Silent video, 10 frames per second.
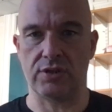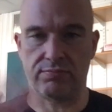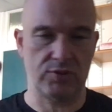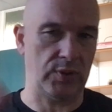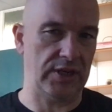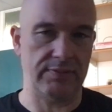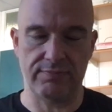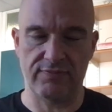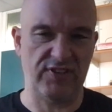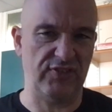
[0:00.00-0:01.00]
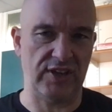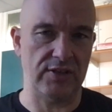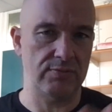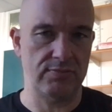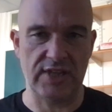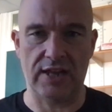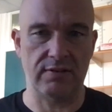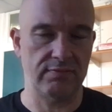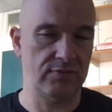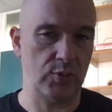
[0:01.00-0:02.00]
So 20, 15,
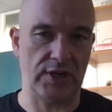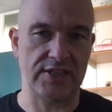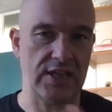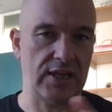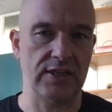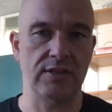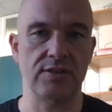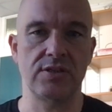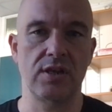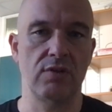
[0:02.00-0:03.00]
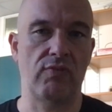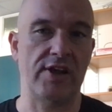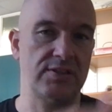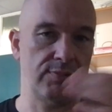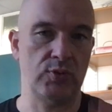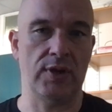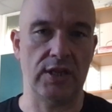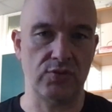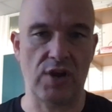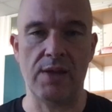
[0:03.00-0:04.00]
10, 20 seconds, rest between
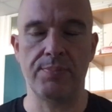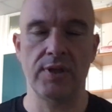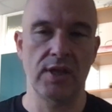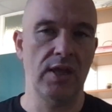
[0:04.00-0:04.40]
each rep.